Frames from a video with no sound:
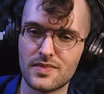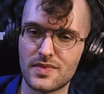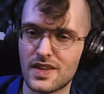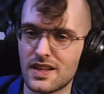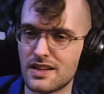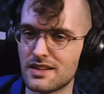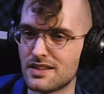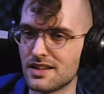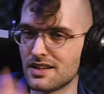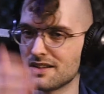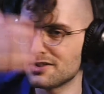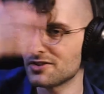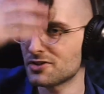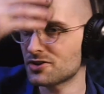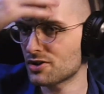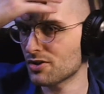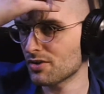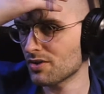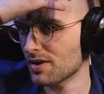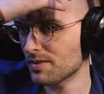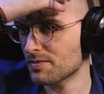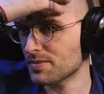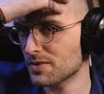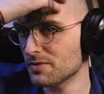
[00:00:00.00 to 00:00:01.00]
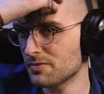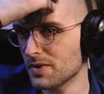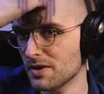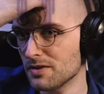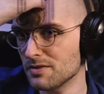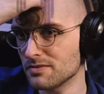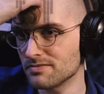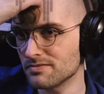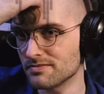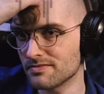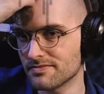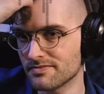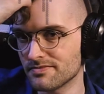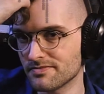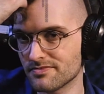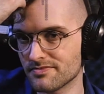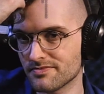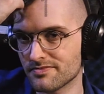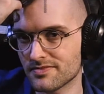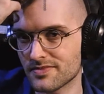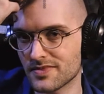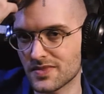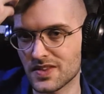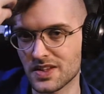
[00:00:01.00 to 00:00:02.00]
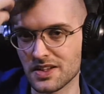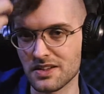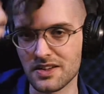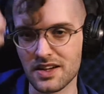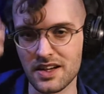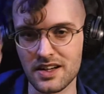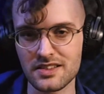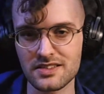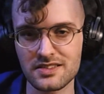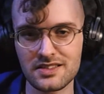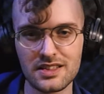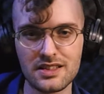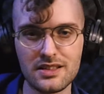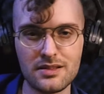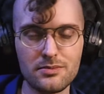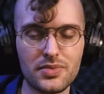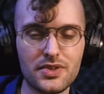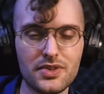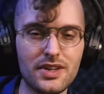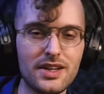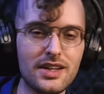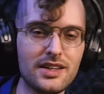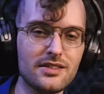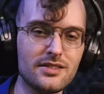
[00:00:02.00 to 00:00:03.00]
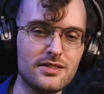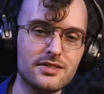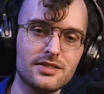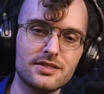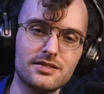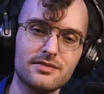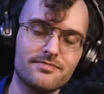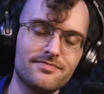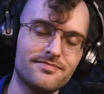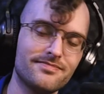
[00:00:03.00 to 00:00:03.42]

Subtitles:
didn't show up to vote. They're not team players.